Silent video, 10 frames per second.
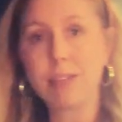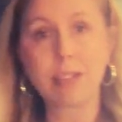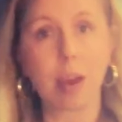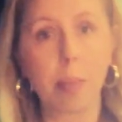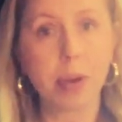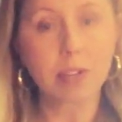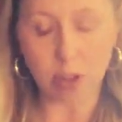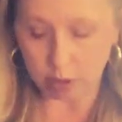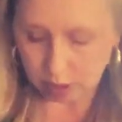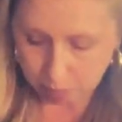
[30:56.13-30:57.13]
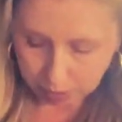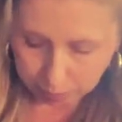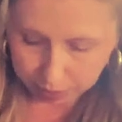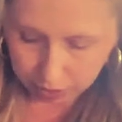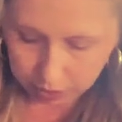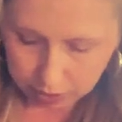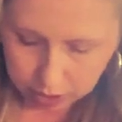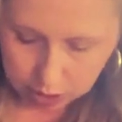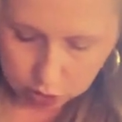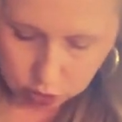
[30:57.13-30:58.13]
some salt and pepper
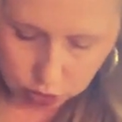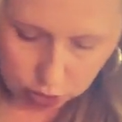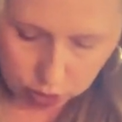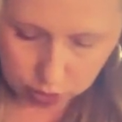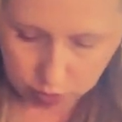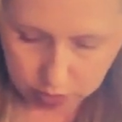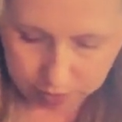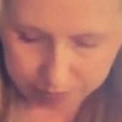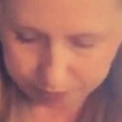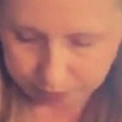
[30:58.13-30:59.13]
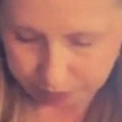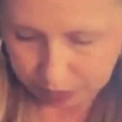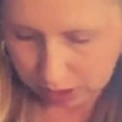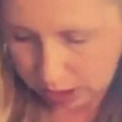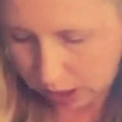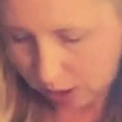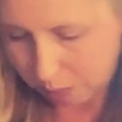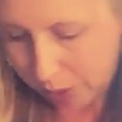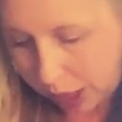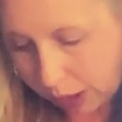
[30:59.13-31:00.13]
to
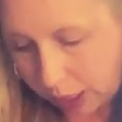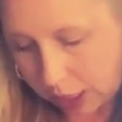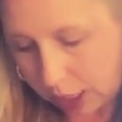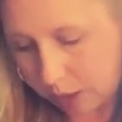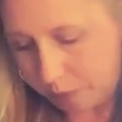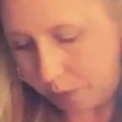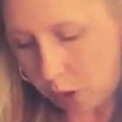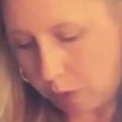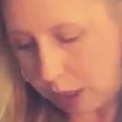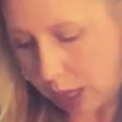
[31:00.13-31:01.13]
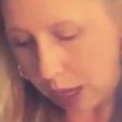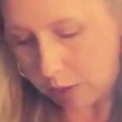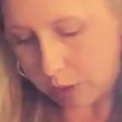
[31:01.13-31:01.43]
my liking, knowing that